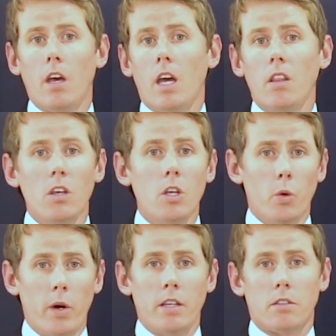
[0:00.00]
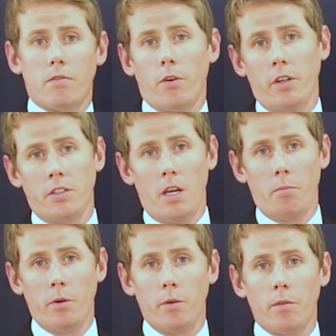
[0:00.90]
In the US, for
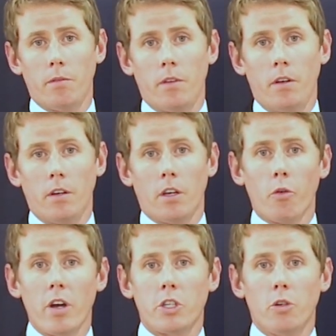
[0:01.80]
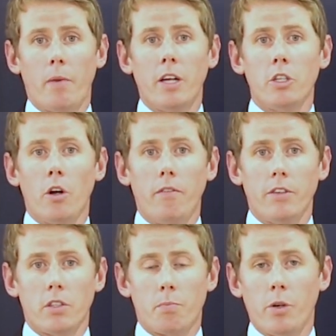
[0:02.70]
example, the Congressional Budget
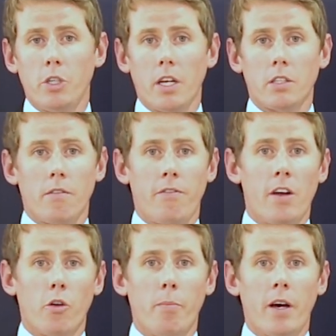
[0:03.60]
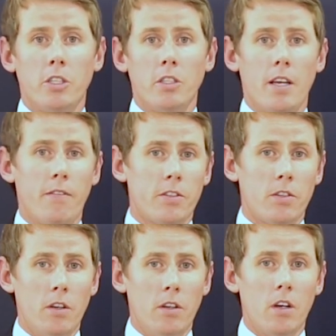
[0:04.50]
Office projects a federal budget
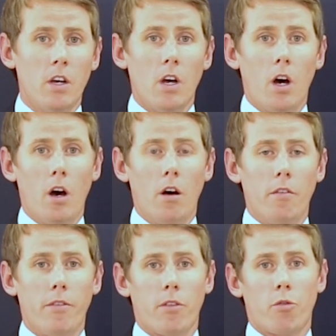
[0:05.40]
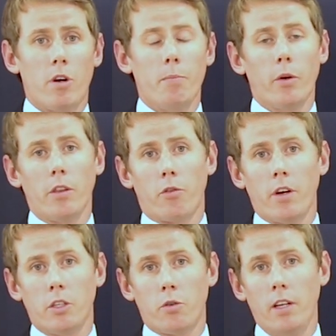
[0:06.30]
deficit of
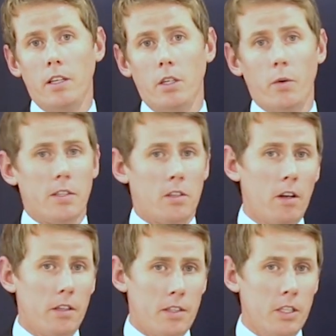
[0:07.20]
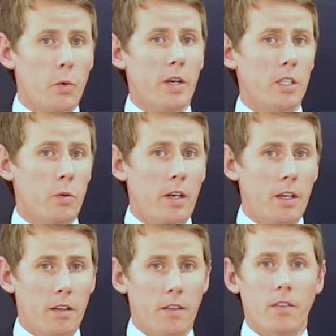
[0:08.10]
$3.3 trillion in
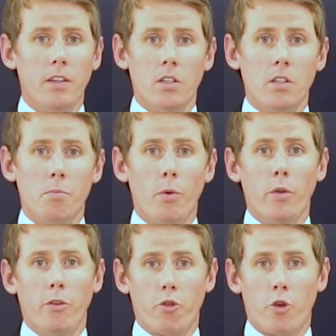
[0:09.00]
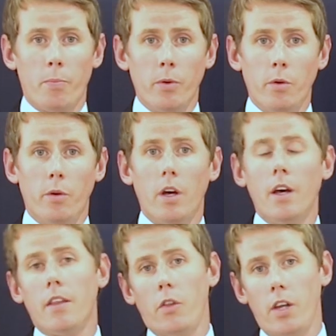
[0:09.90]
2020. This is more than triple
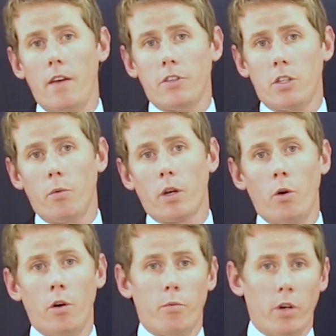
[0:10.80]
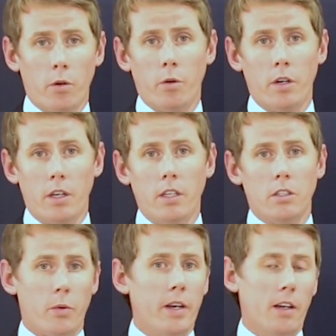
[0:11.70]
the deficit recorded in
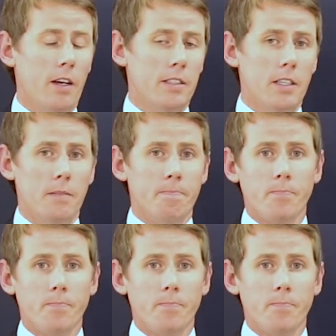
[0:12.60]
2019.